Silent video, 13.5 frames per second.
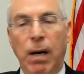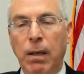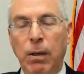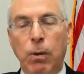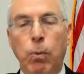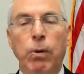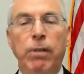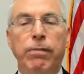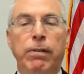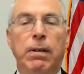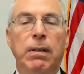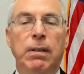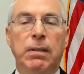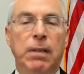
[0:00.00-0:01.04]

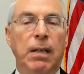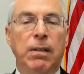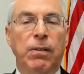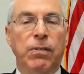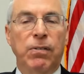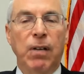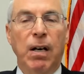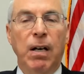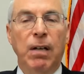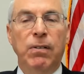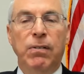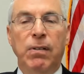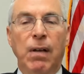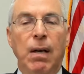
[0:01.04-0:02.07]
unequivocally taken
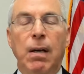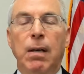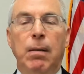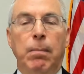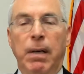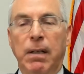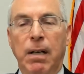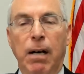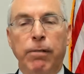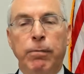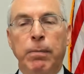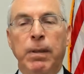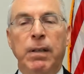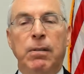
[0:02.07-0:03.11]
sides, my
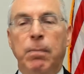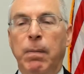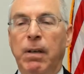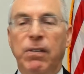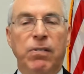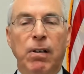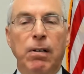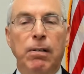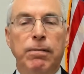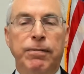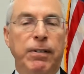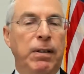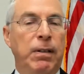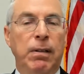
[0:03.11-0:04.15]
government,
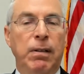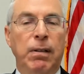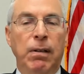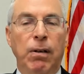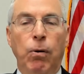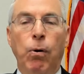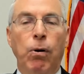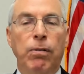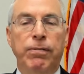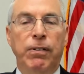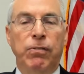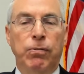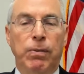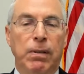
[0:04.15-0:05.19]
myself, and all of
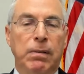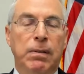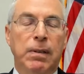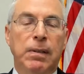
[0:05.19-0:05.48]
Israel.